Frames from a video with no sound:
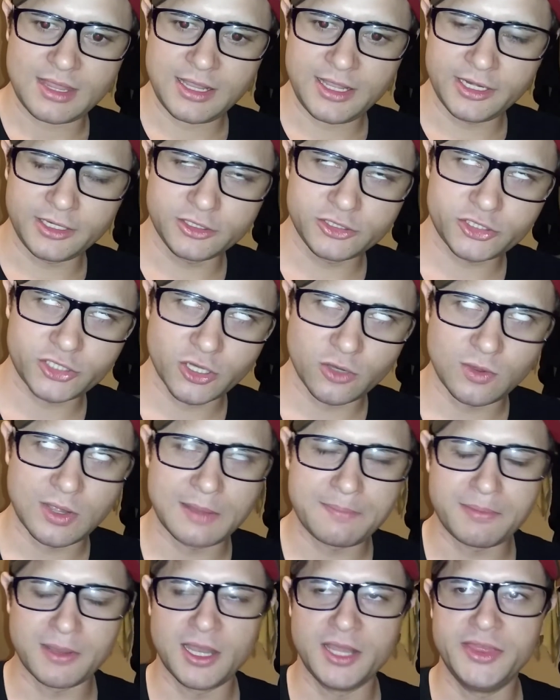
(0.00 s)
It'll show
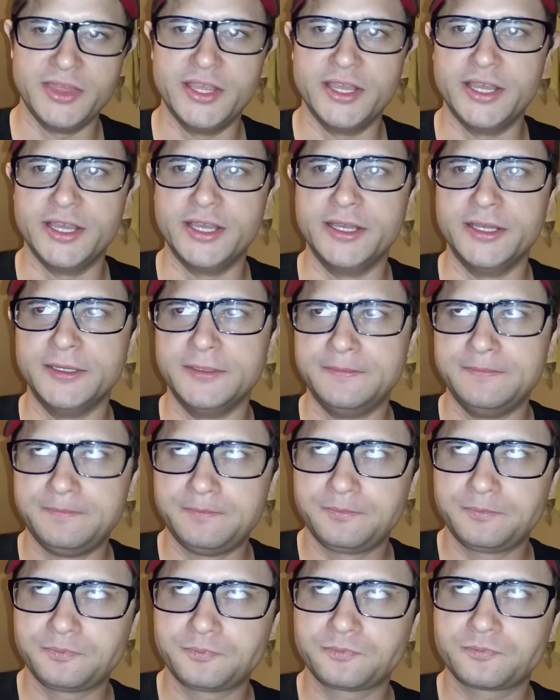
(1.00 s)
up on
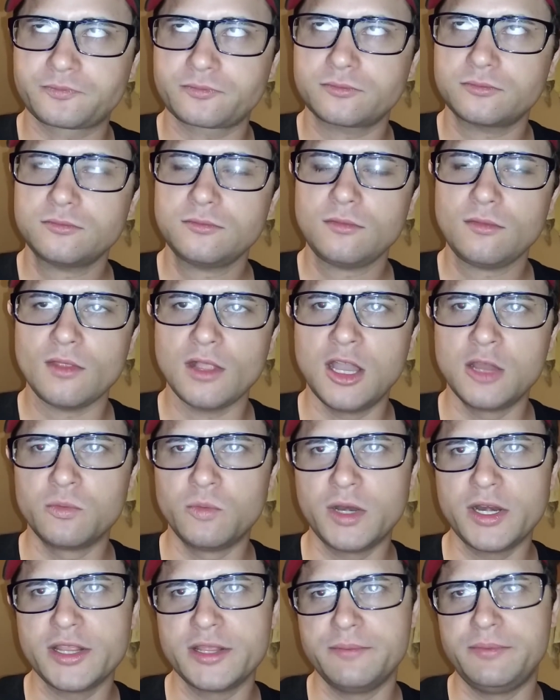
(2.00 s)
the on
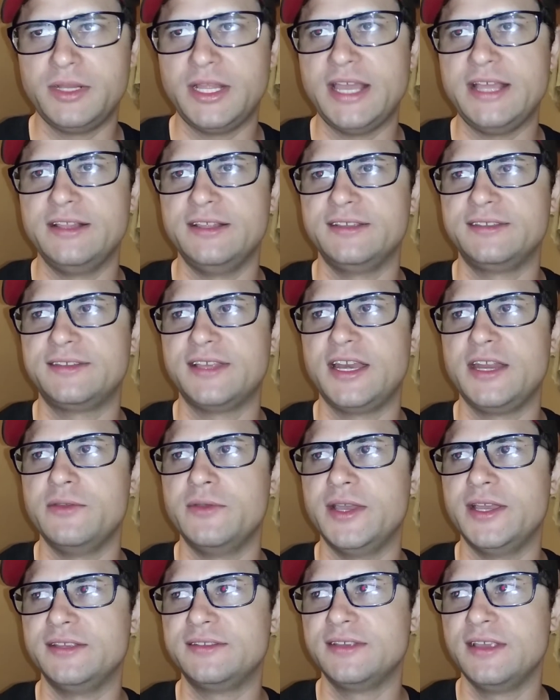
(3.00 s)
one of the playlists
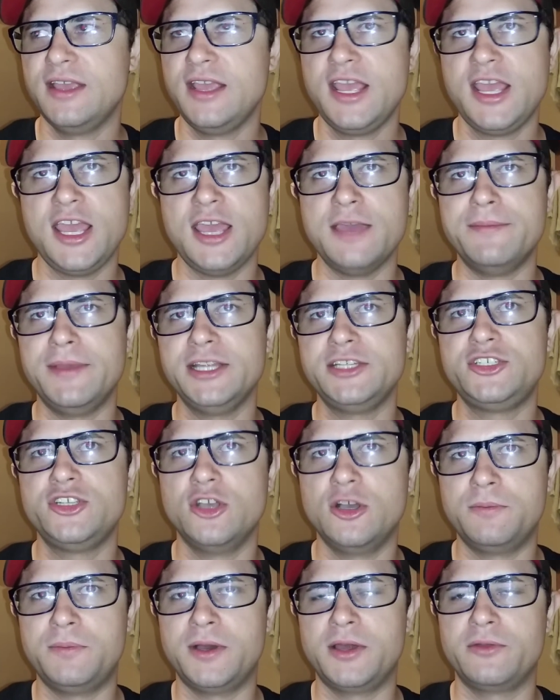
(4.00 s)
anyways. It might show
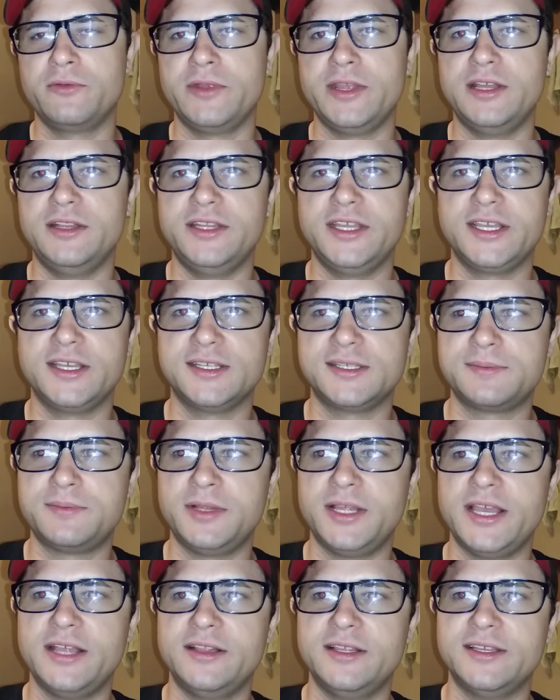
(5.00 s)
up on Real Niggas
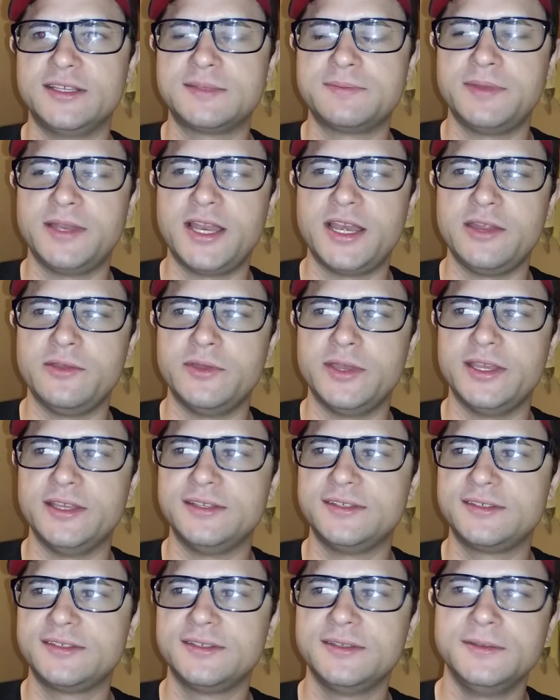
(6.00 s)
playlist, but
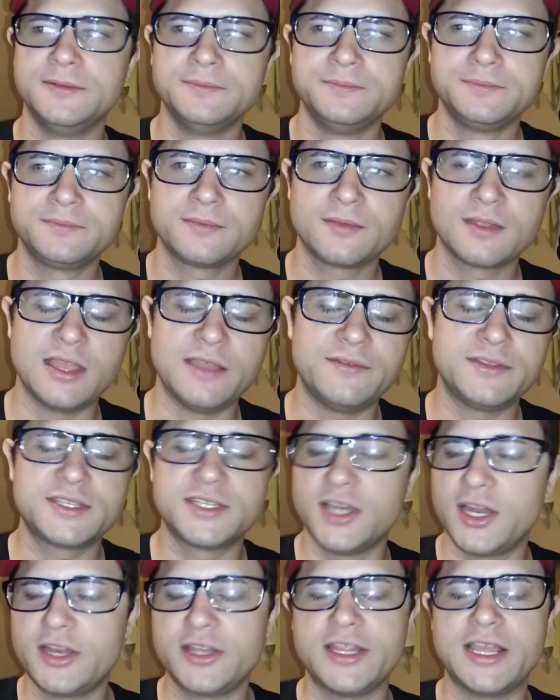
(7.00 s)
anyways, if it's
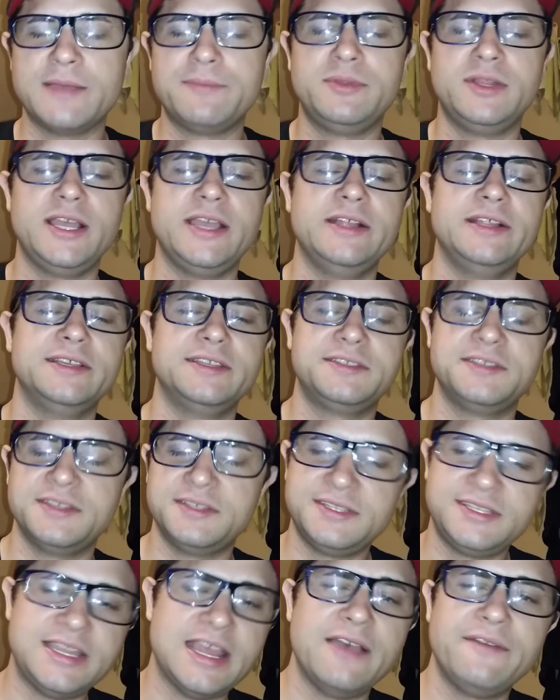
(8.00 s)
not in that playlist,
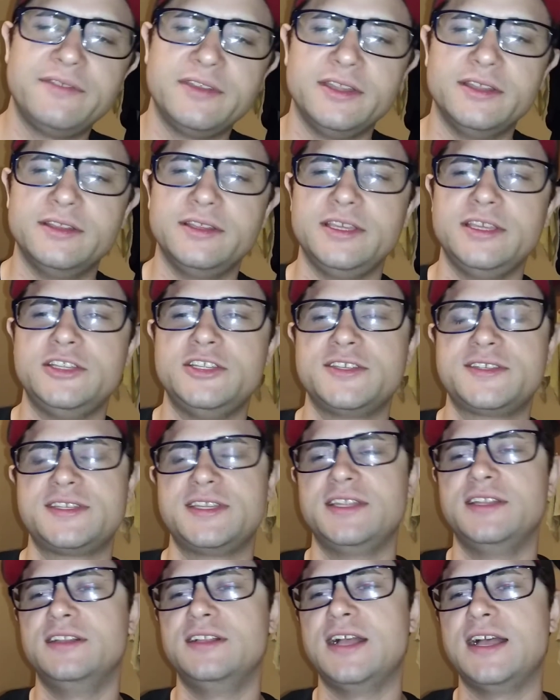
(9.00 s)
it's definitely just
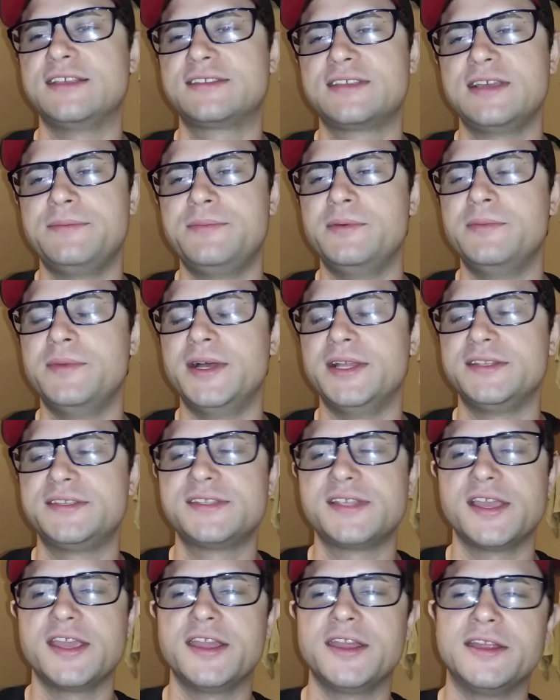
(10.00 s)
in the last couple months
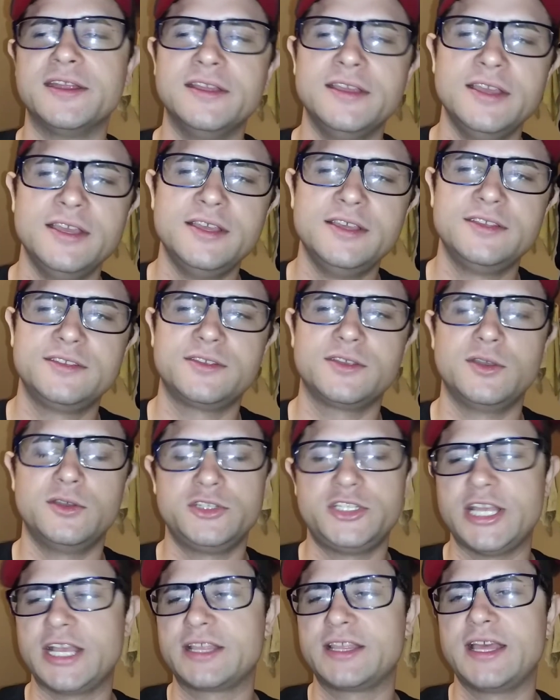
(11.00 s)
there. So go
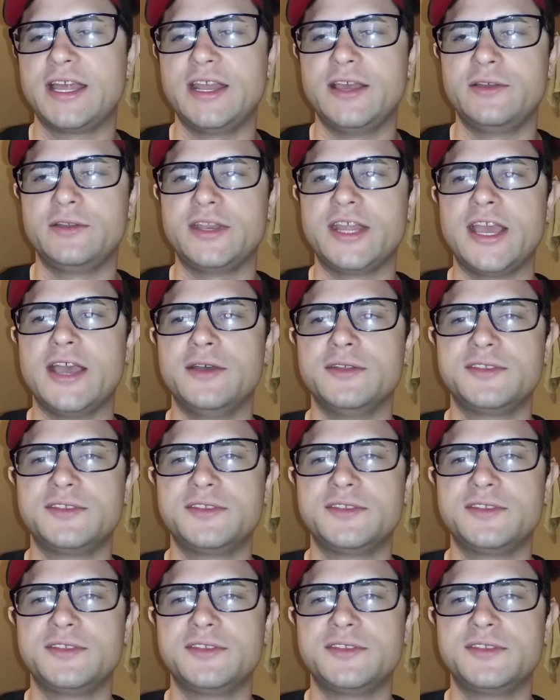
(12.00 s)
check that out now.